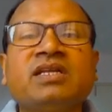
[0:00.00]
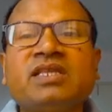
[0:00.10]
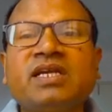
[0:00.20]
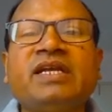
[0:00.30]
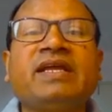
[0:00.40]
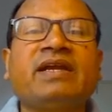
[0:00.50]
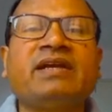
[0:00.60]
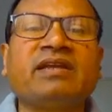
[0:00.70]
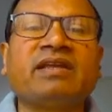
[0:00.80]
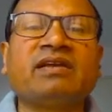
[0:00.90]
3D
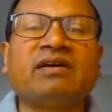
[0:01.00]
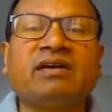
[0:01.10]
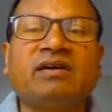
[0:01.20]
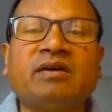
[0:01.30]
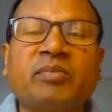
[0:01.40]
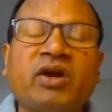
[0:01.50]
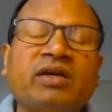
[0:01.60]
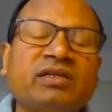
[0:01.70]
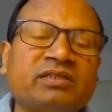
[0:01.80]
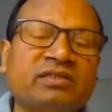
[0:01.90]
rendering
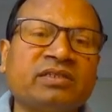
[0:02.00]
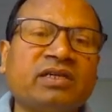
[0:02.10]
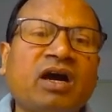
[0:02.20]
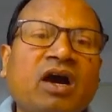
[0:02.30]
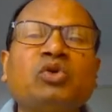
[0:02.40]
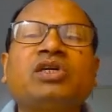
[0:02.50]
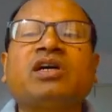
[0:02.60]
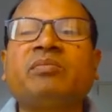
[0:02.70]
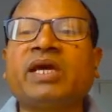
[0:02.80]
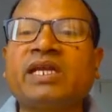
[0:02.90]
product
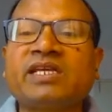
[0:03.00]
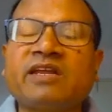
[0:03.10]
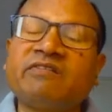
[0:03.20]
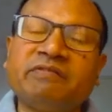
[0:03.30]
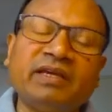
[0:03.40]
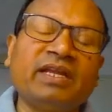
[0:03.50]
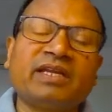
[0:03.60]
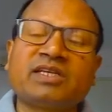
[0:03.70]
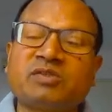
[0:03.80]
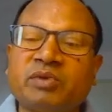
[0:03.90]
outcome and can feel
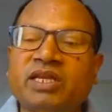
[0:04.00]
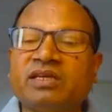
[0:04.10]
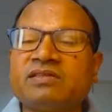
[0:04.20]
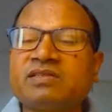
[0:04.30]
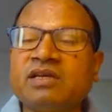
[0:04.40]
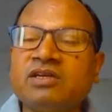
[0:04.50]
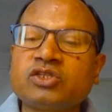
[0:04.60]
and experience.